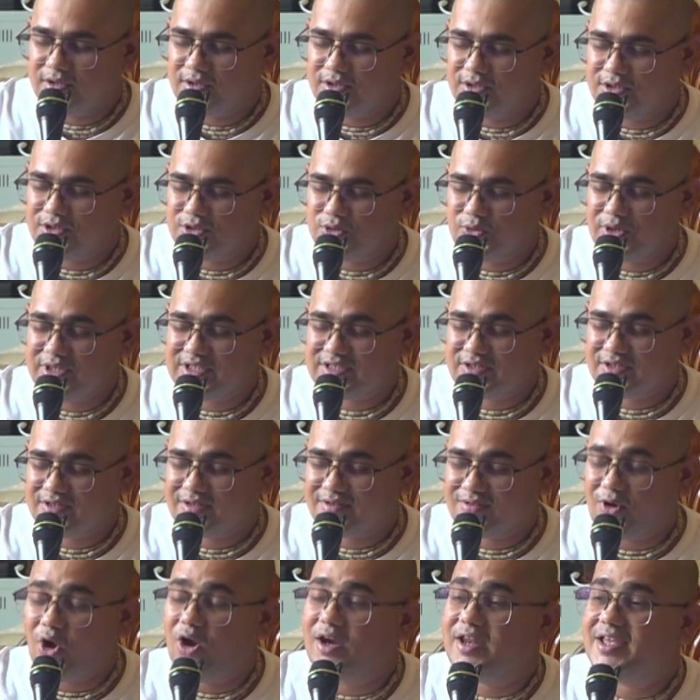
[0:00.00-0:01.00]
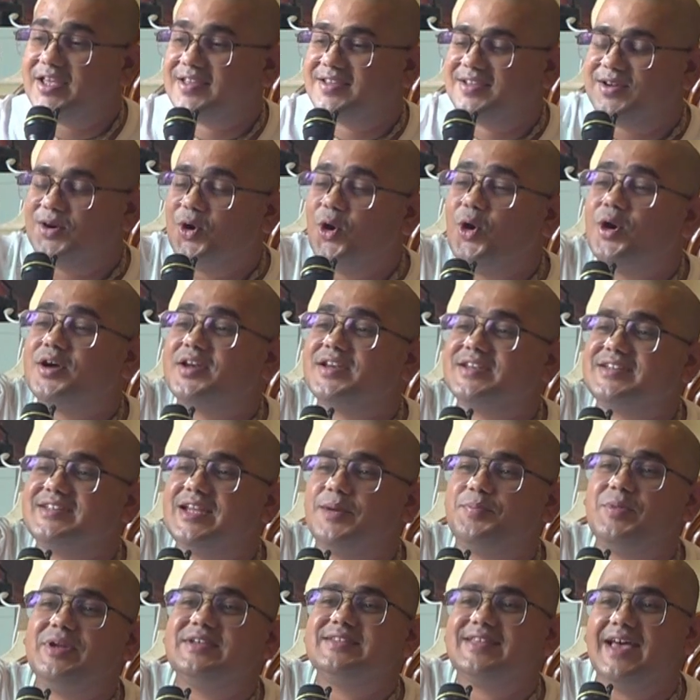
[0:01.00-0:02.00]
So he's calling, oh
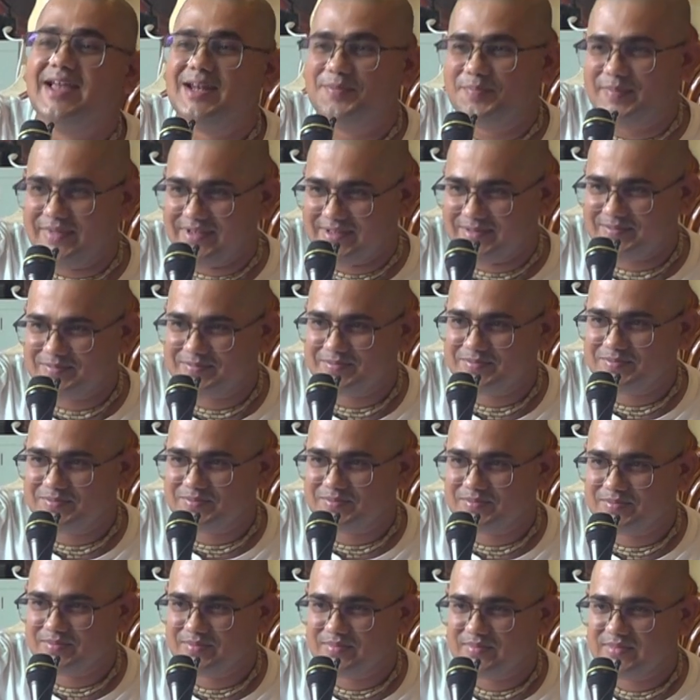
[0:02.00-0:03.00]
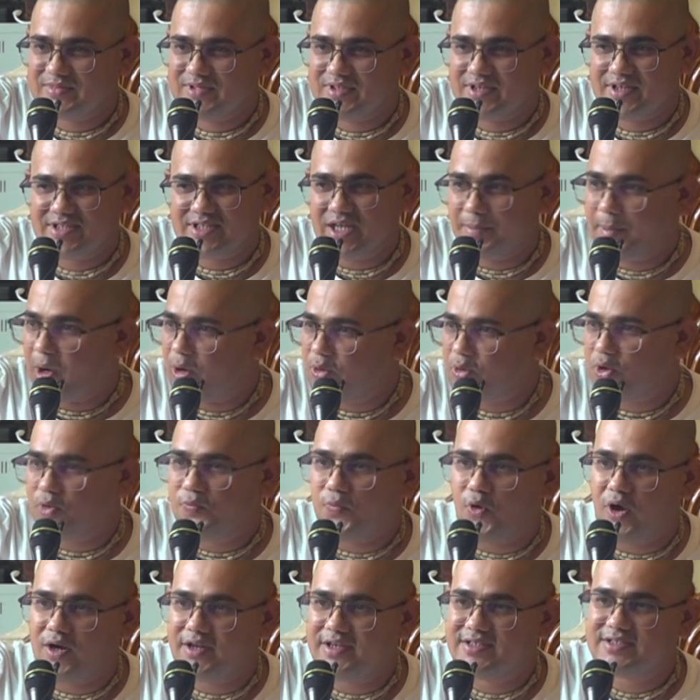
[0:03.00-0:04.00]
Krishna, please help me. He's about to
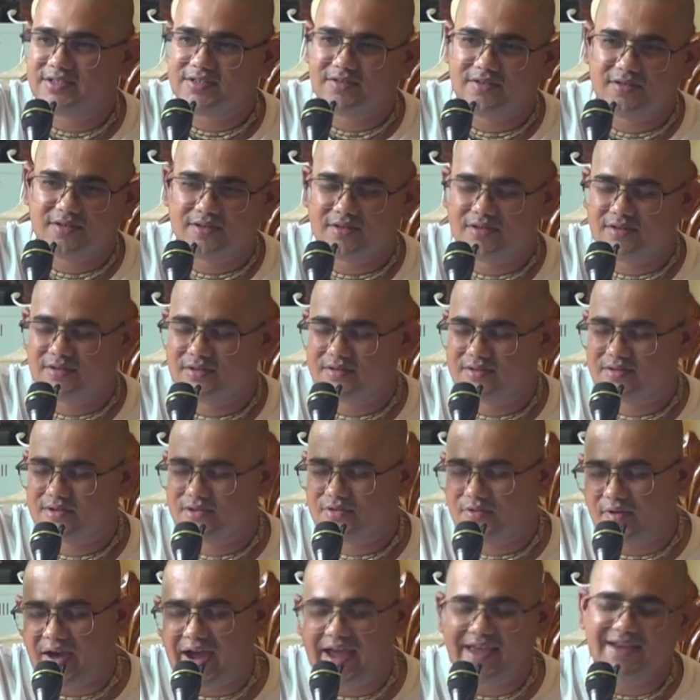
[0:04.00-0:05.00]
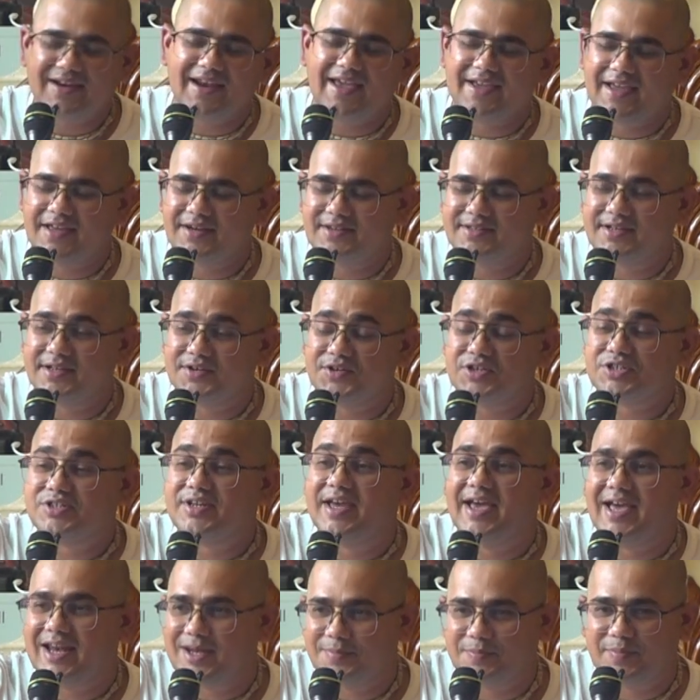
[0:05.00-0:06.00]
fall, he's crying like anything,
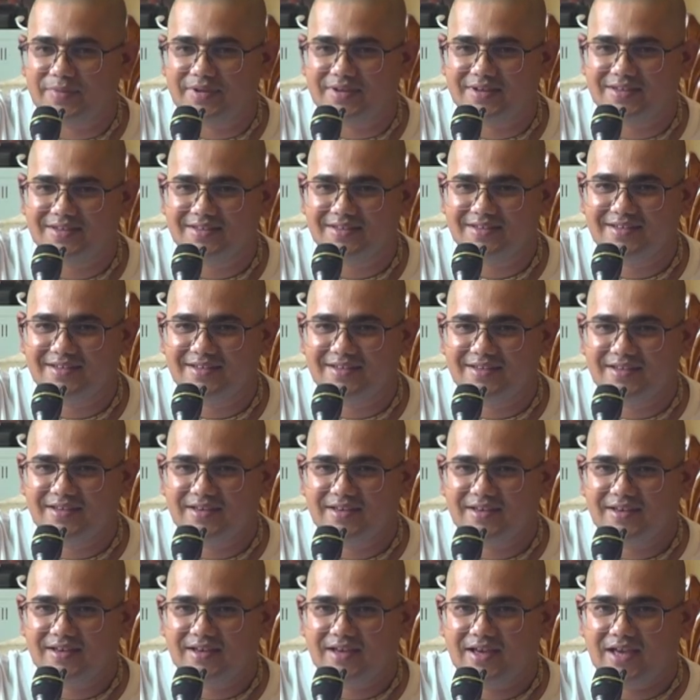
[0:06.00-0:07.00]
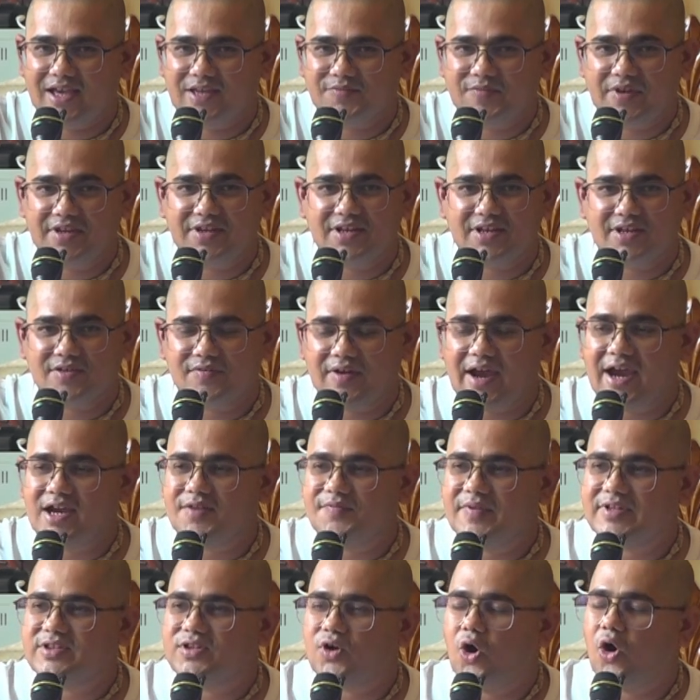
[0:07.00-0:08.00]
Krishna help me. And when he cried
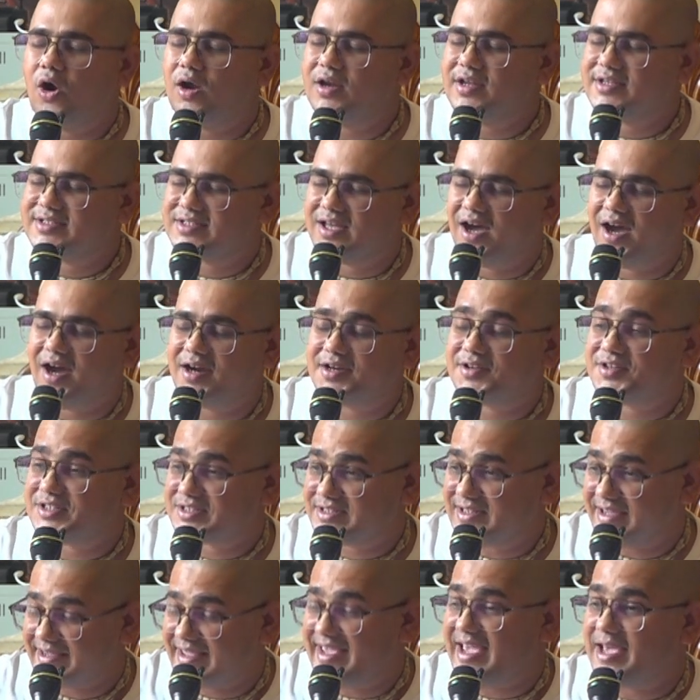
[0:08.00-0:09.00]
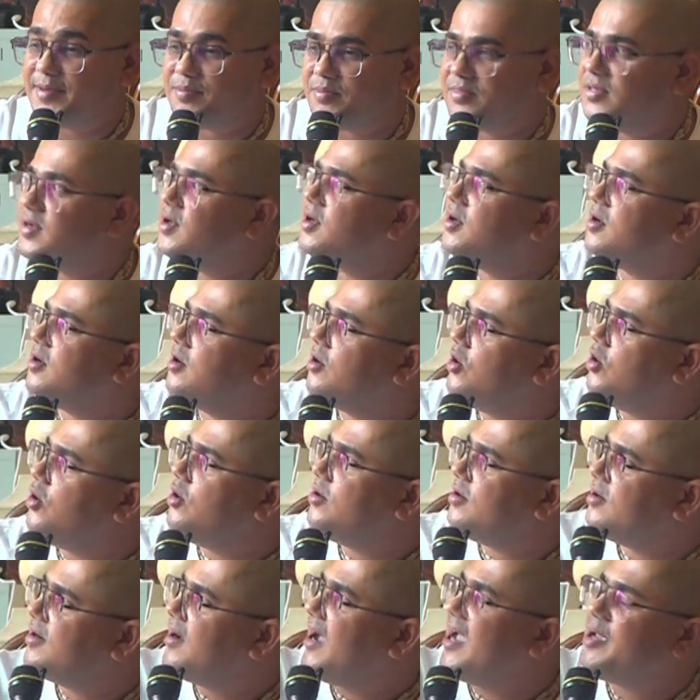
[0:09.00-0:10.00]
with all his heart, Krishna came,
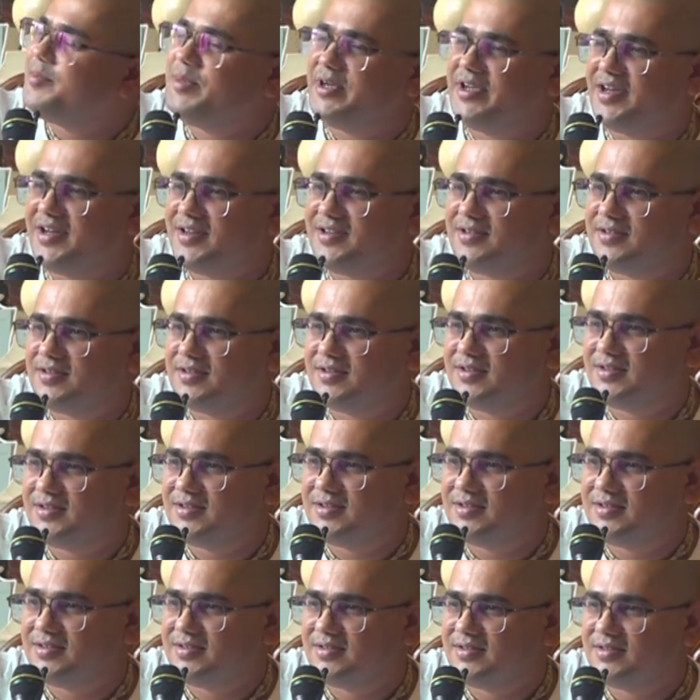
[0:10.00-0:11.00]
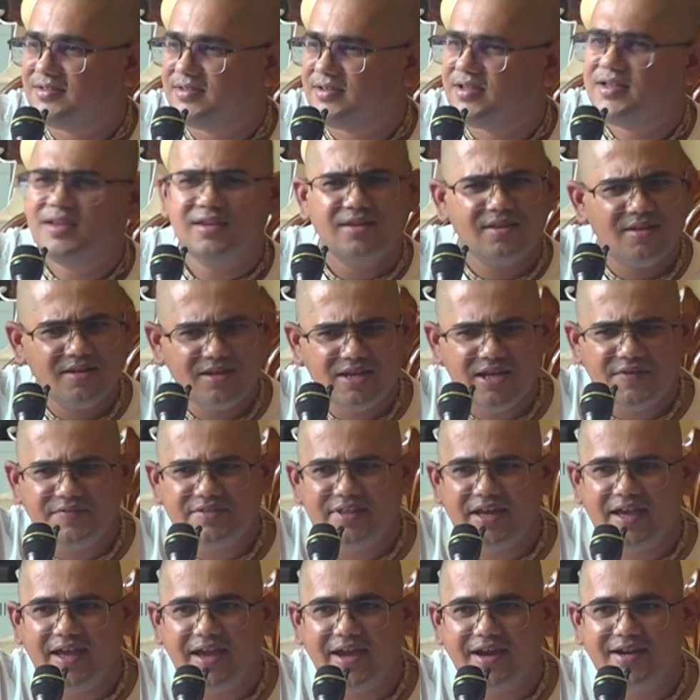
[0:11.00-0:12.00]
oh, I'm here. Leave
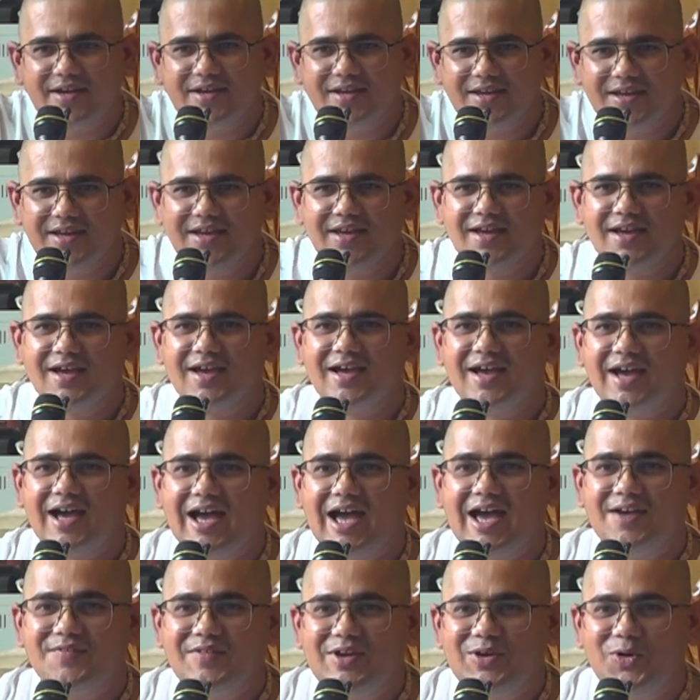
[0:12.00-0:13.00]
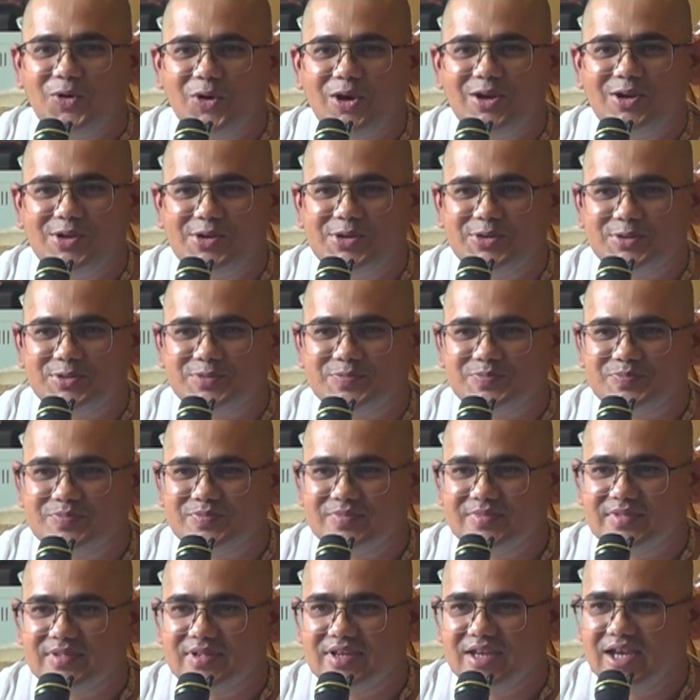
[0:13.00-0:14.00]
the hand, I will hold you.
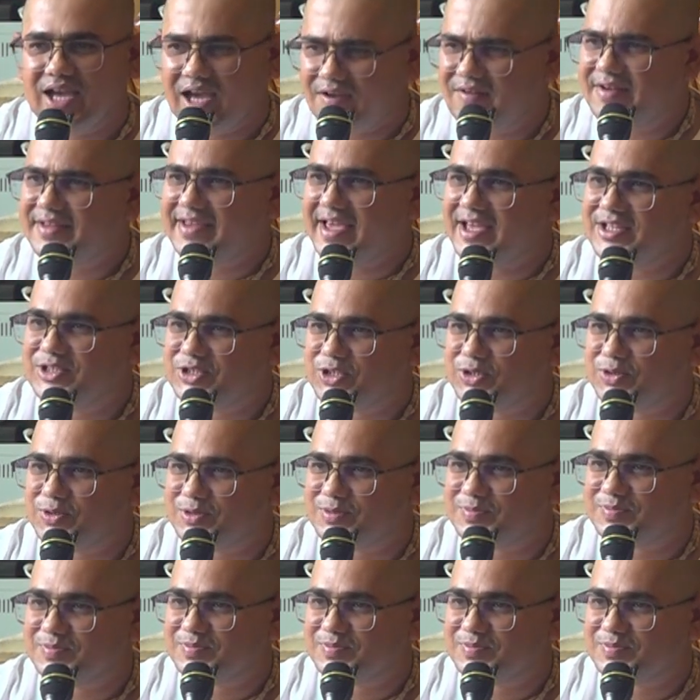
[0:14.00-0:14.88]
I will catch you.